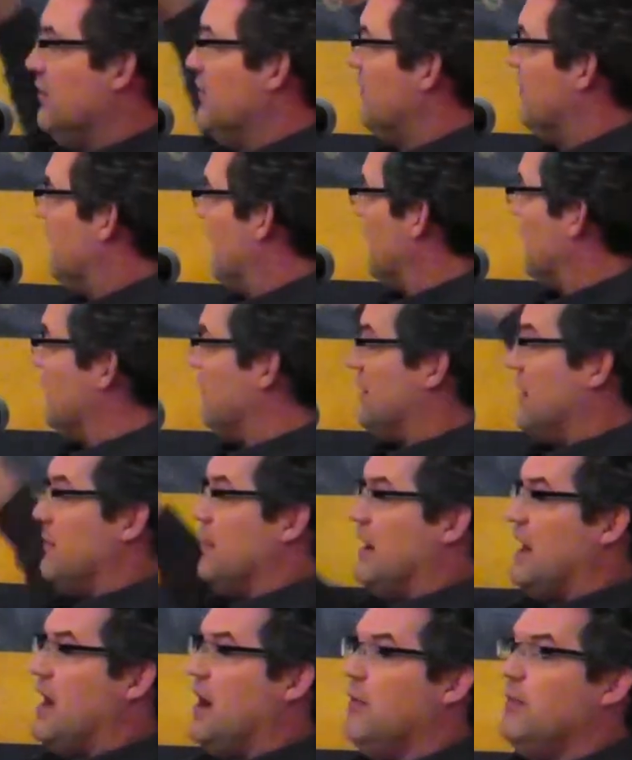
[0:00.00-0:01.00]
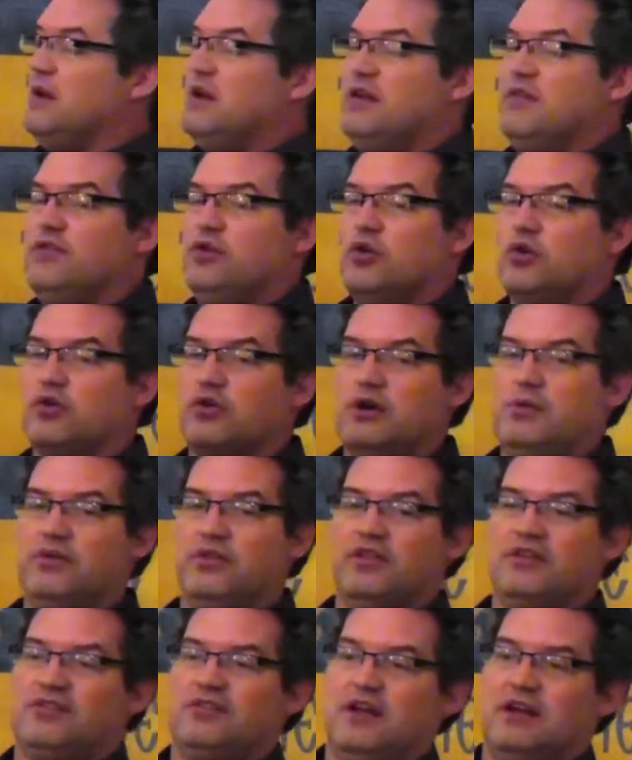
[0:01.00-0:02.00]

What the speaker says: Second statement, how many of you agree with this